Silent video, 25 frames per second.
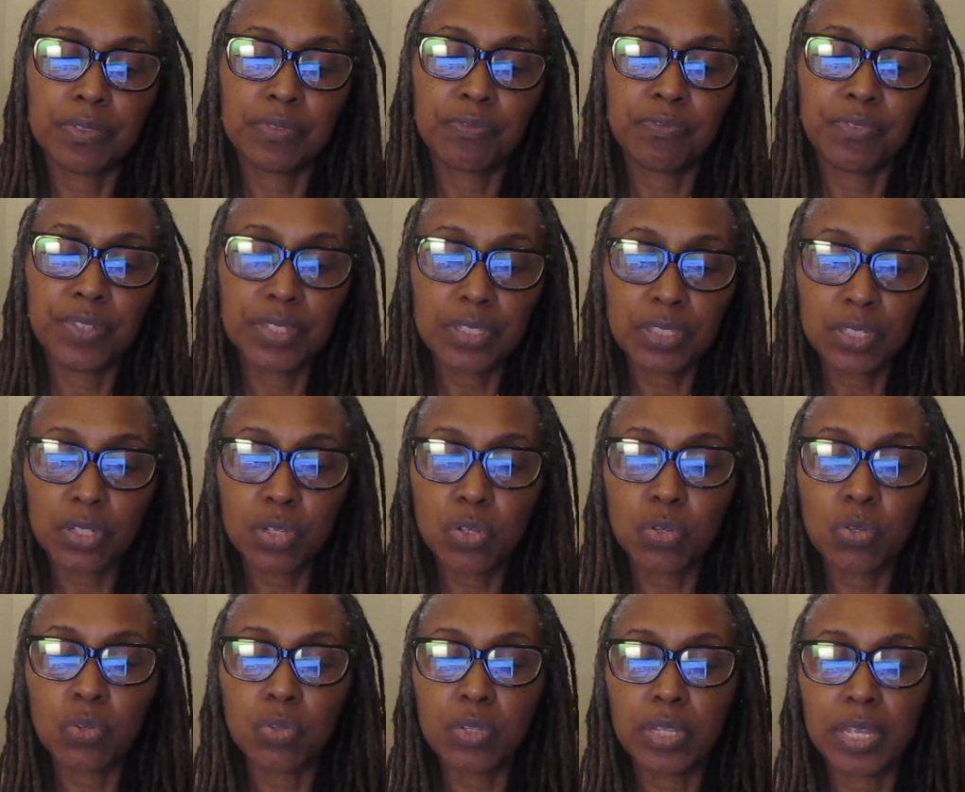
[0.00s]

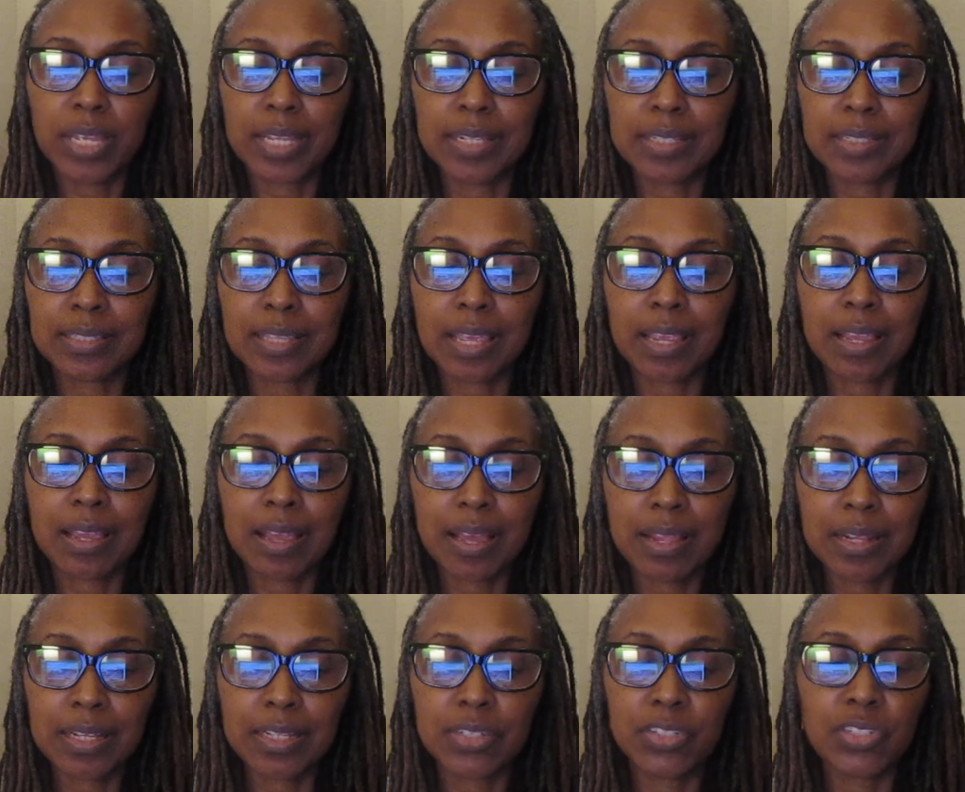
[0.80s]
physical and
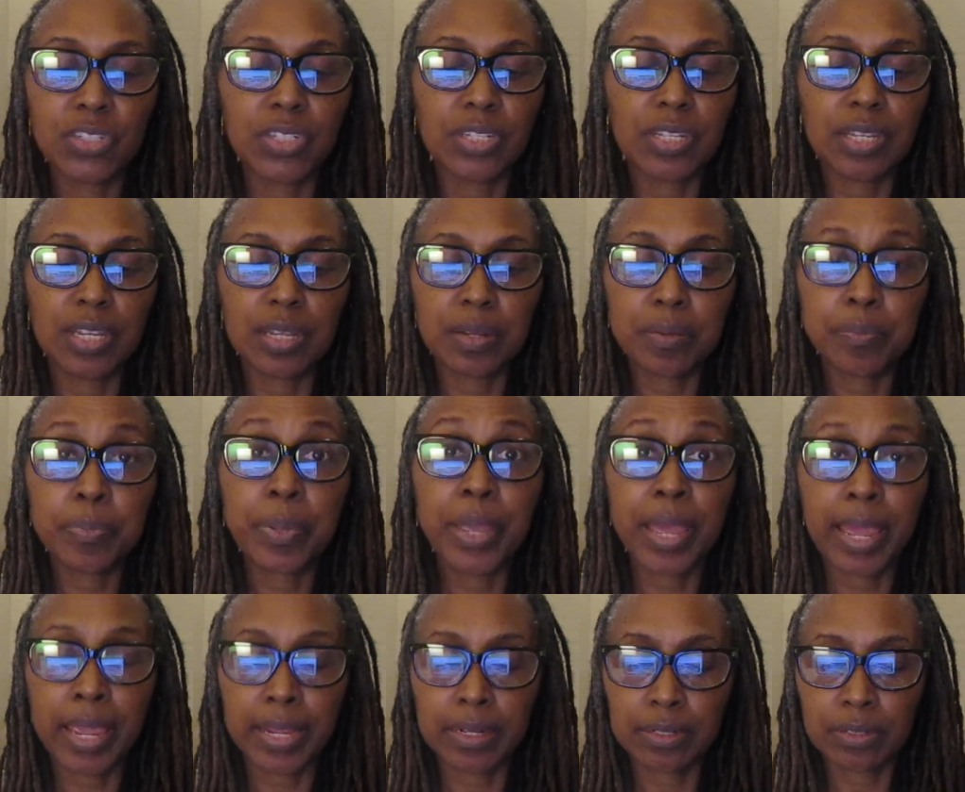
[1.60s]
psychology
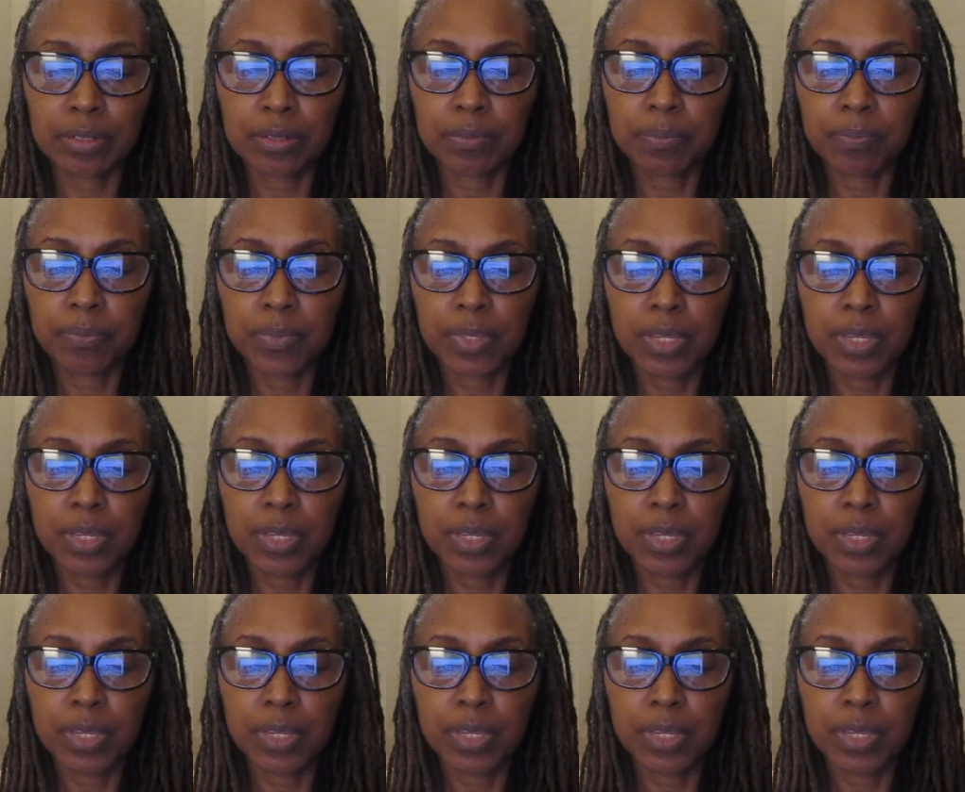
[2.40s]
impact.